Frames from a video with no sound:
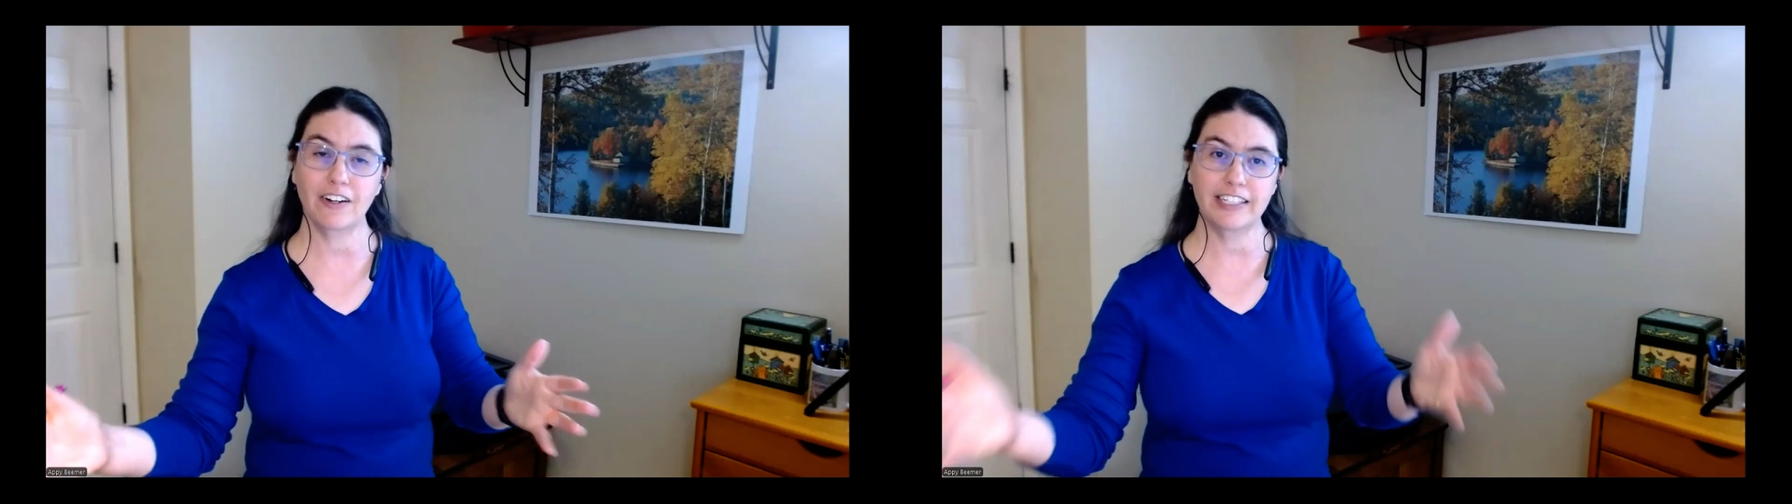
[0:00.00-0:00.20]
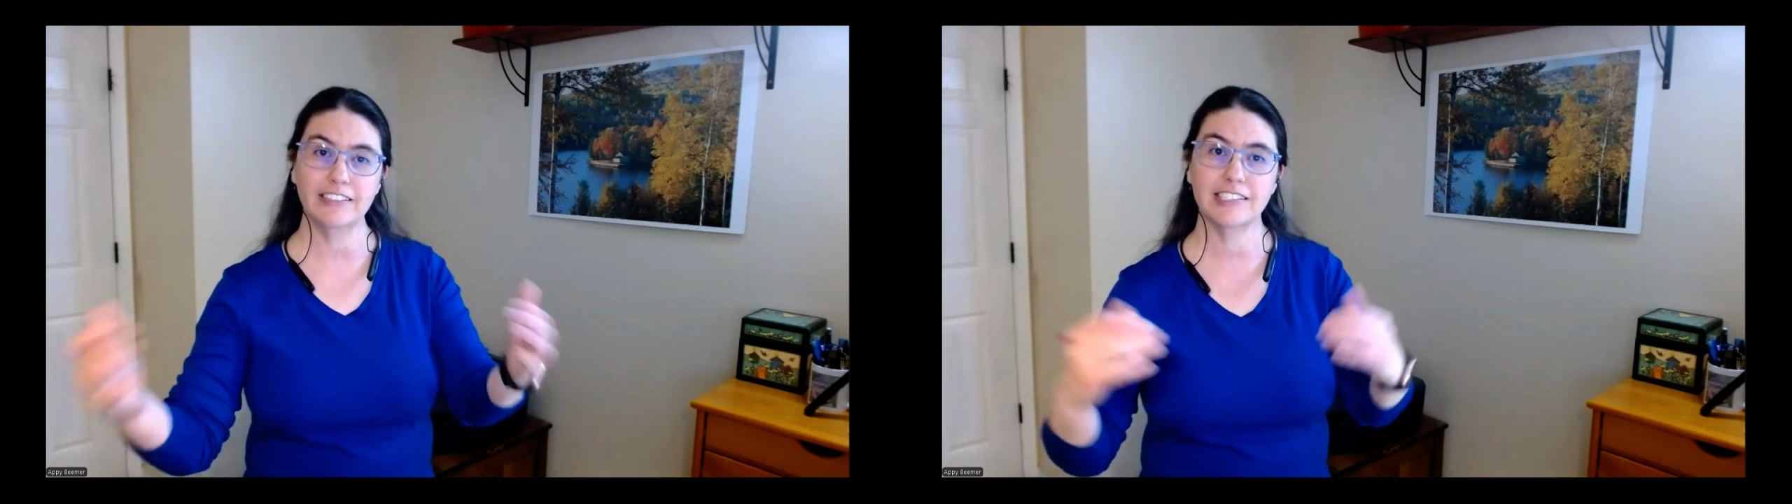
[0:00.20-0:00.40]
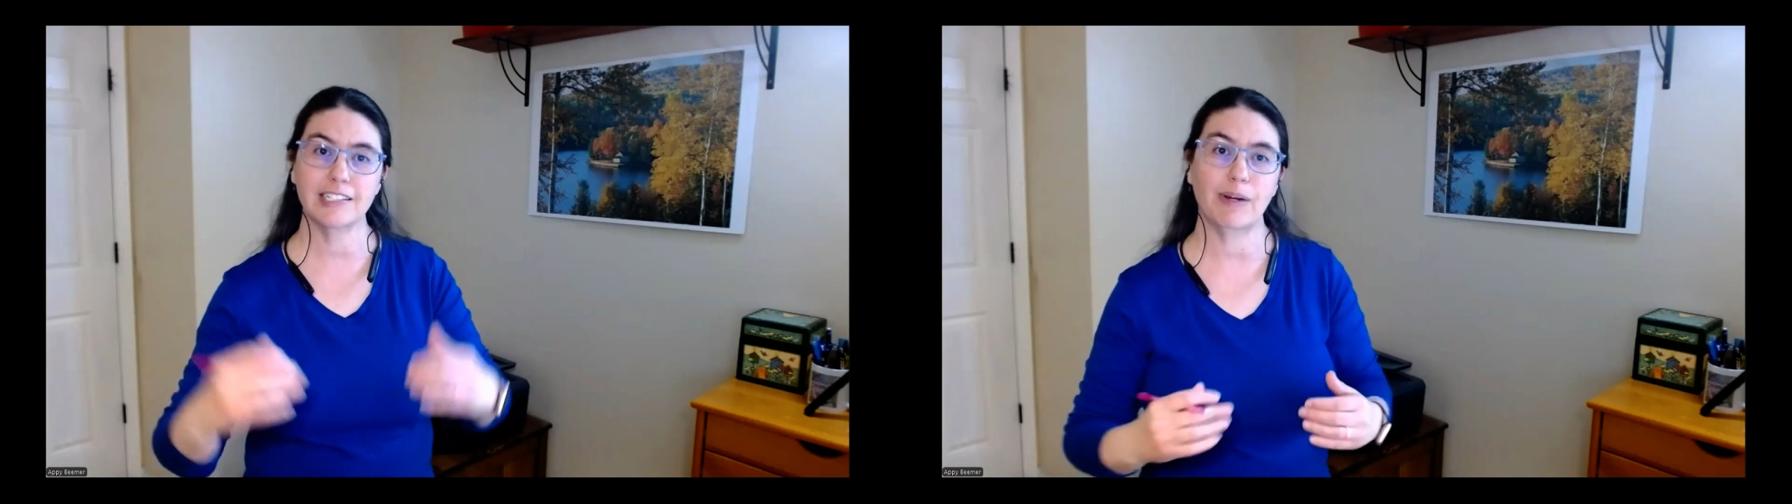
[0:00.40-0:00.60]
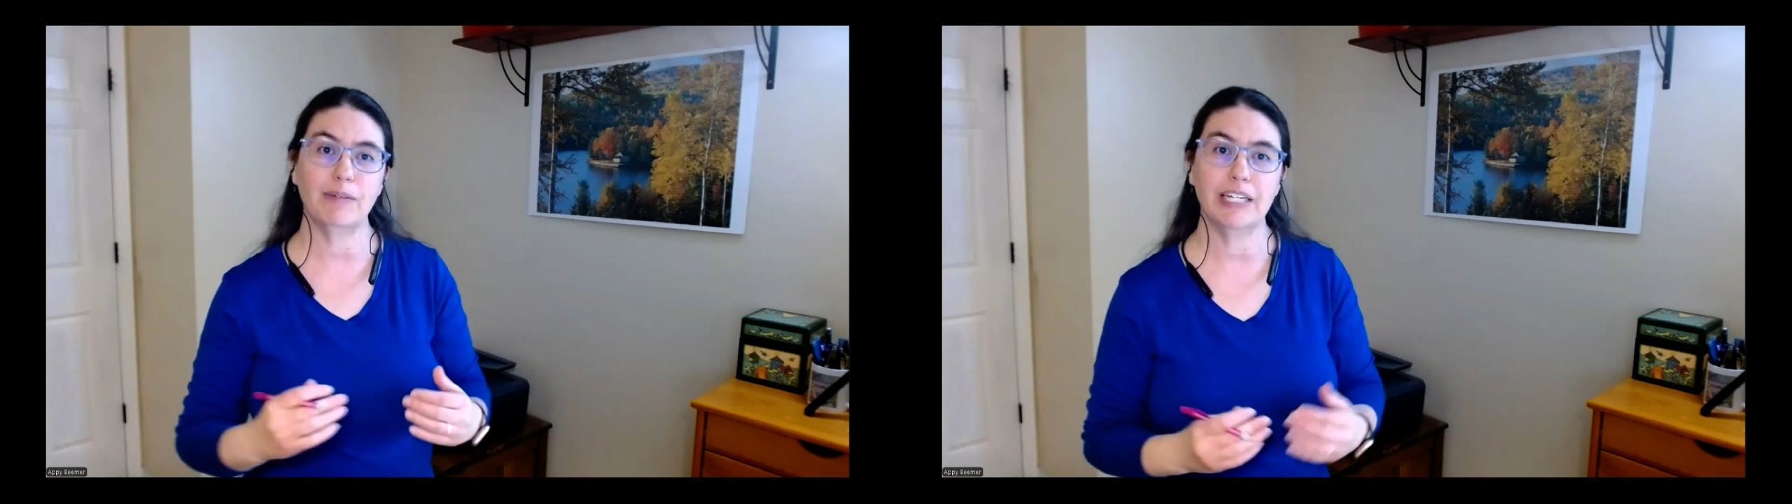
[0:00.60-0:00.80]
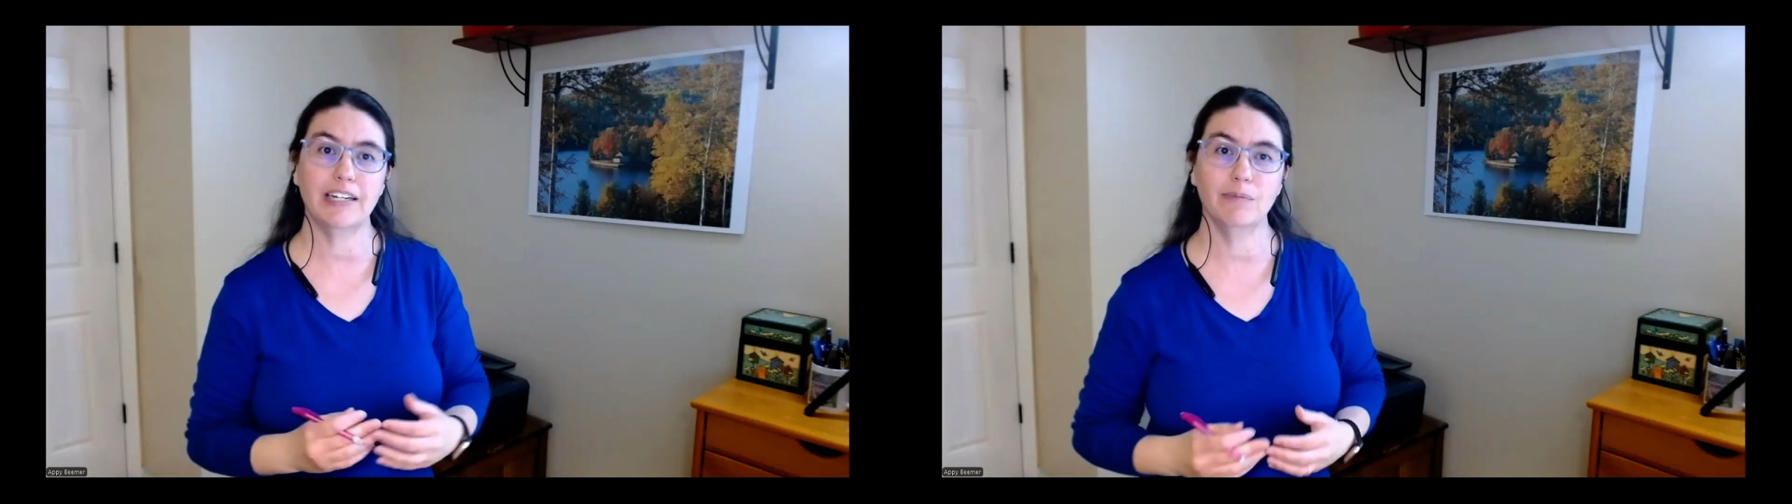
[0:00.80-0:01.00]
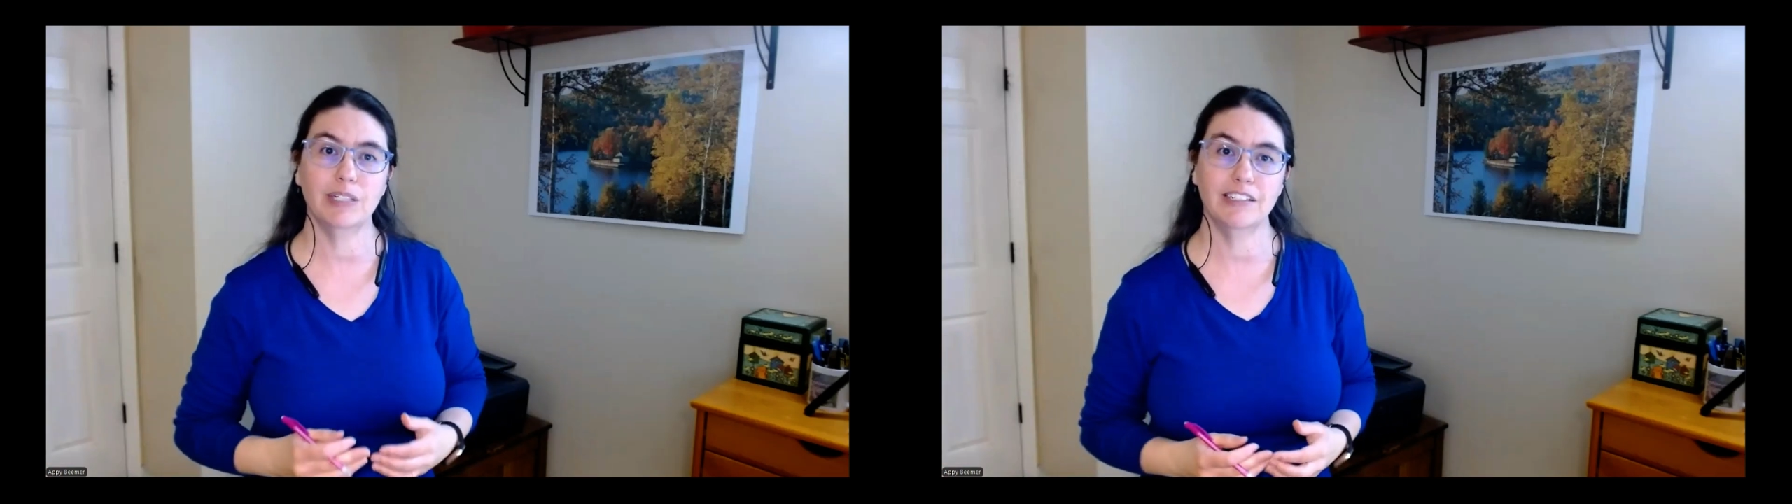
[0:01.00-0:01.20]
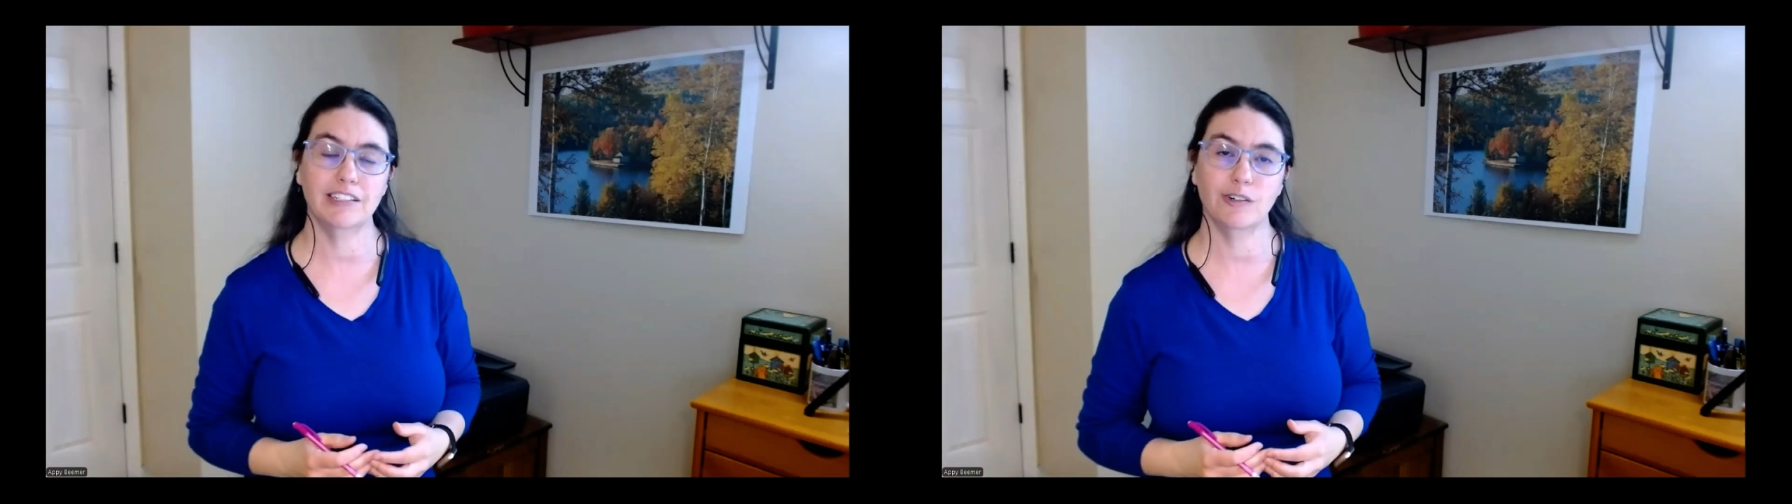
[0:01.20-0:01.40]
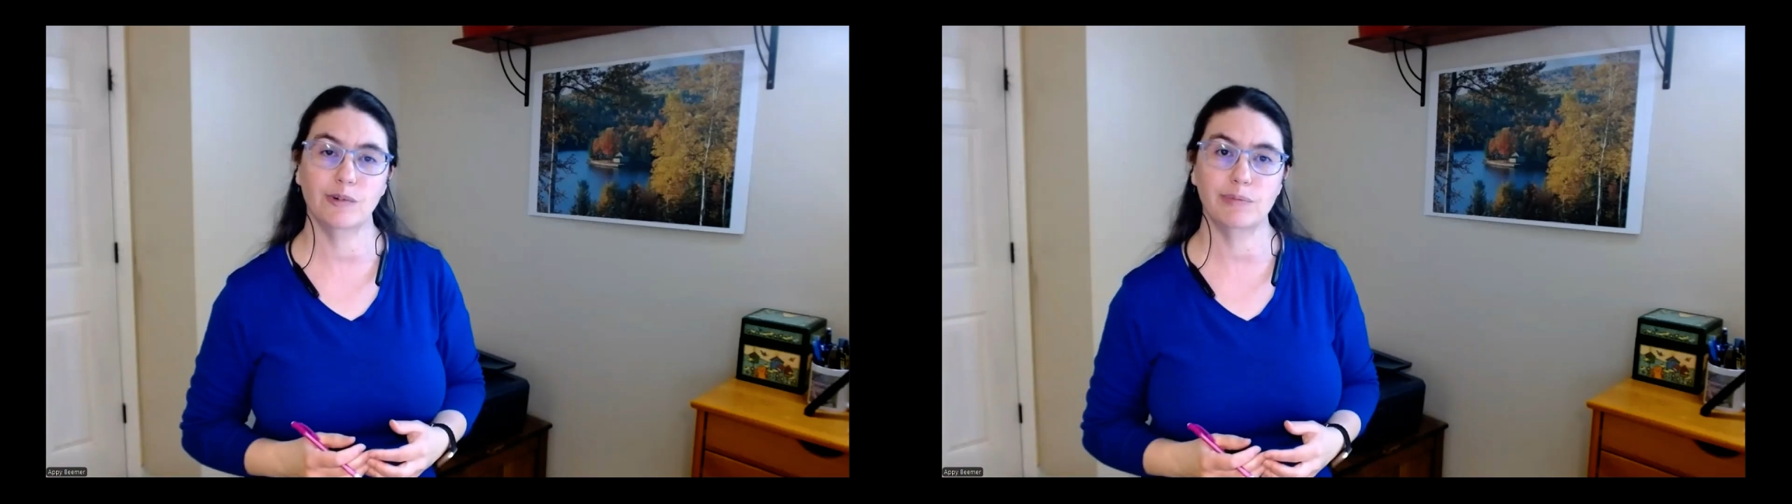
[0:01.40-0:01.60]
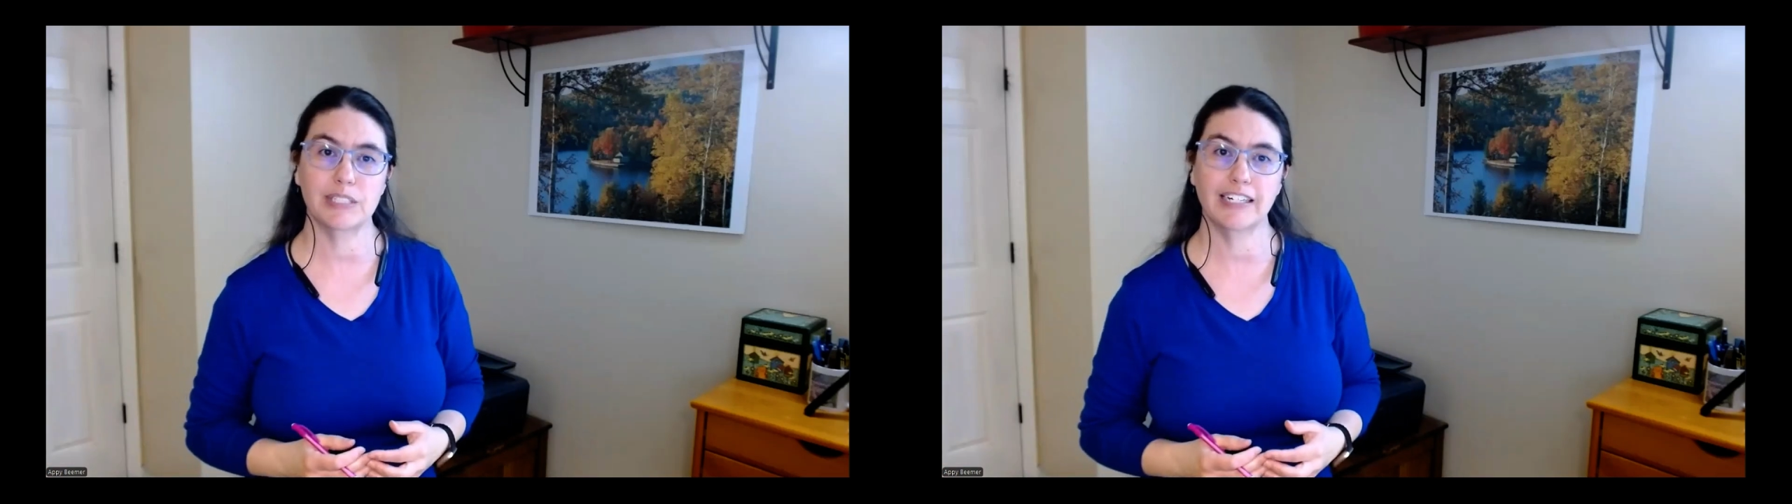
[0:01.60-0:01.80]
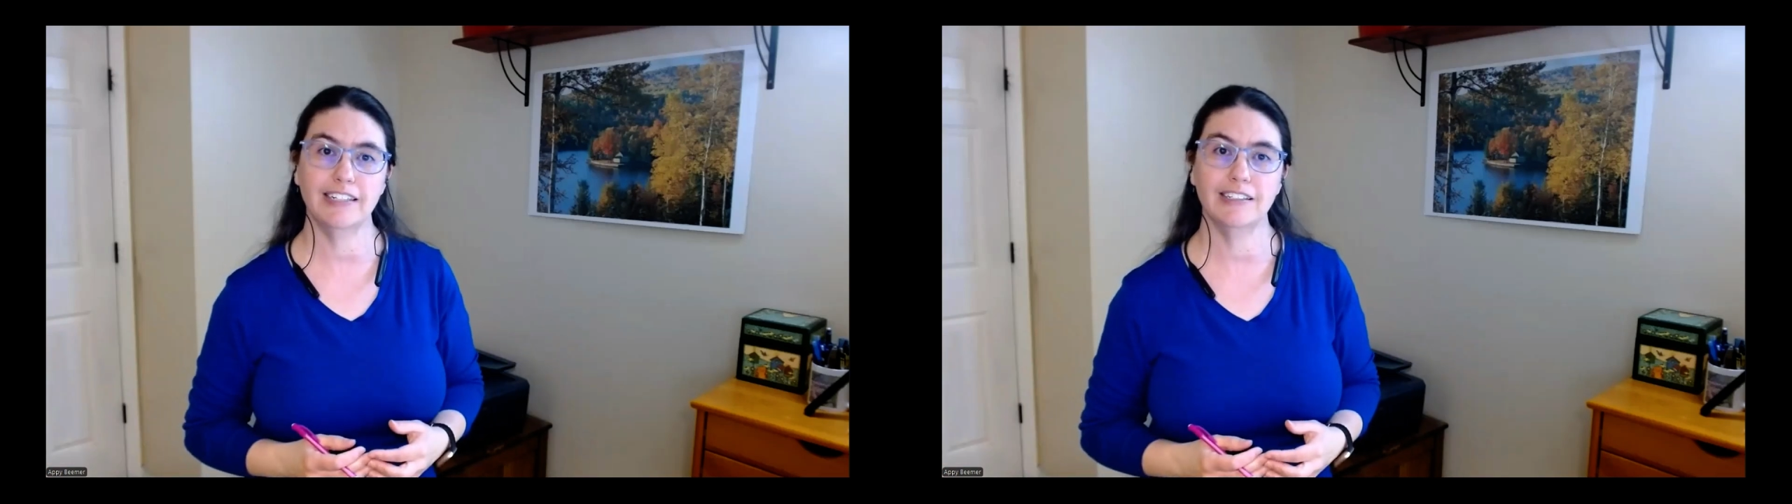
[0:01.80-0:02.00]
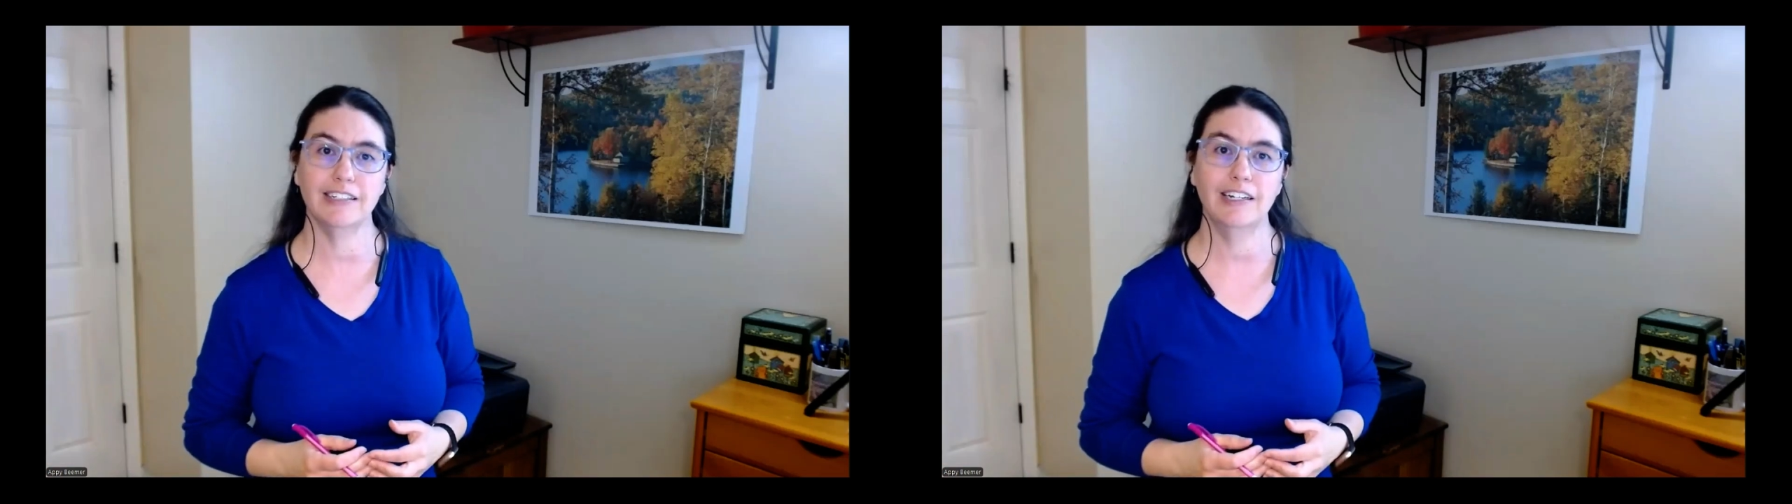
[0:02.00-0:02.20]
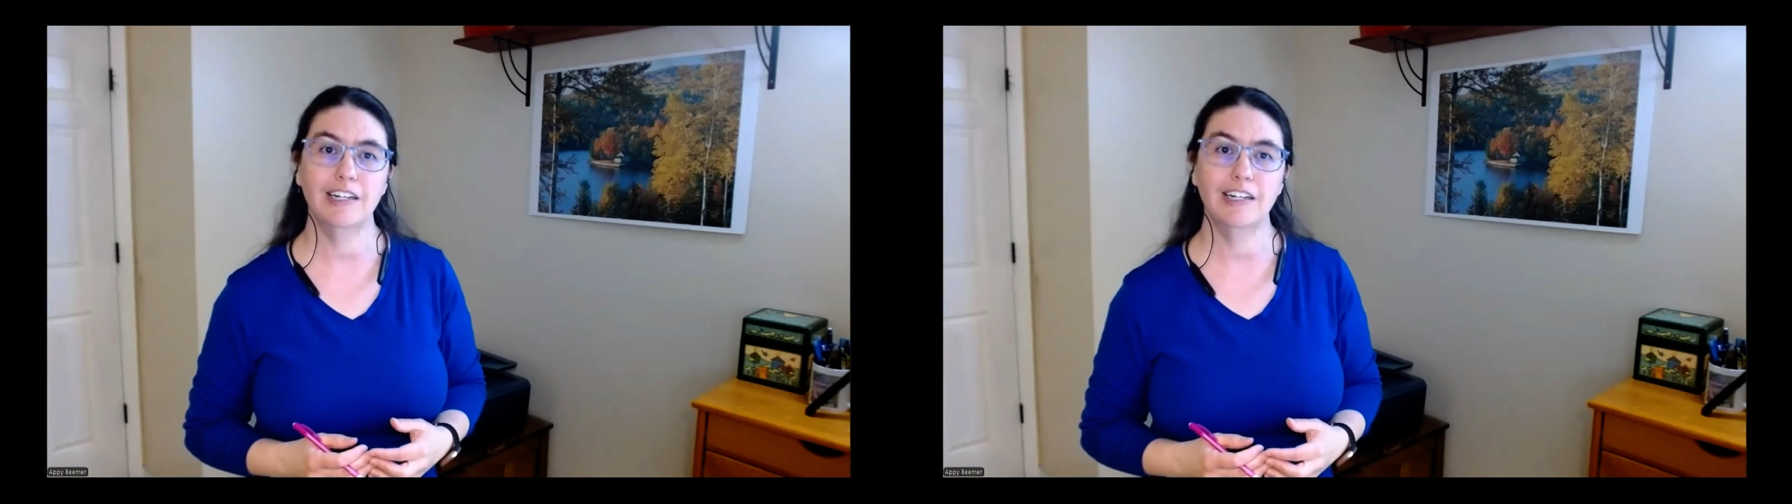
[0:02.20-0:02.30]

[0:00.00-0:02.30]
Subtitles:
audience that might be coming to your website.